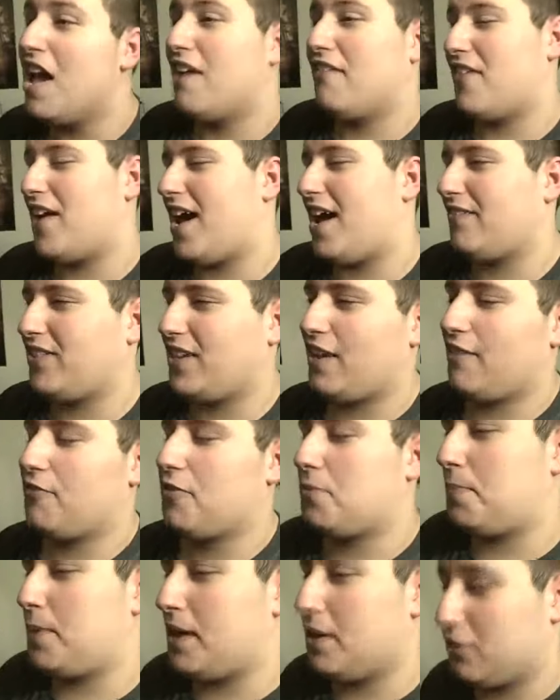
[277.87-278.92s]
If I have to get it
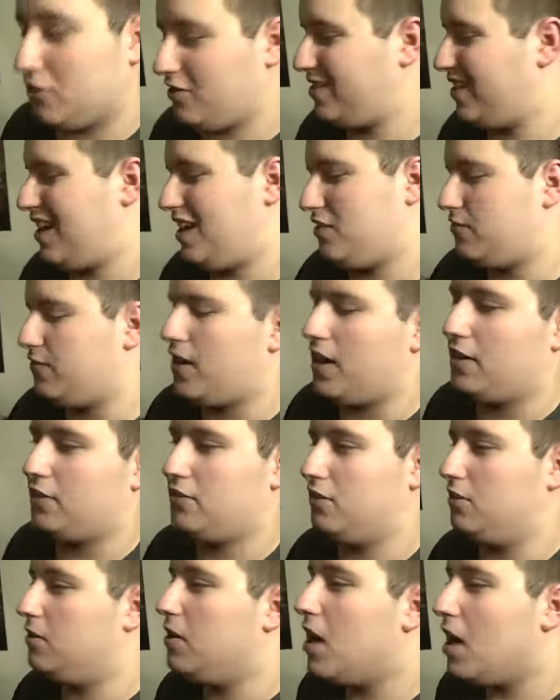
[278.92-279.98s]
for PS3, that's fine
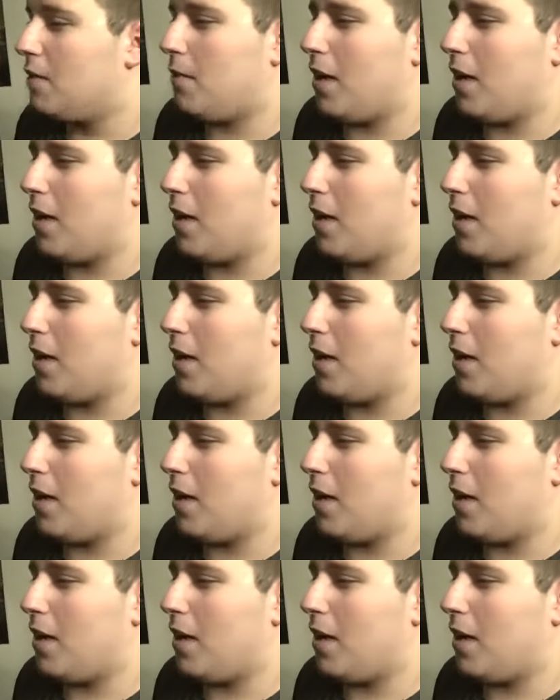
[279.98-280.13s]
too.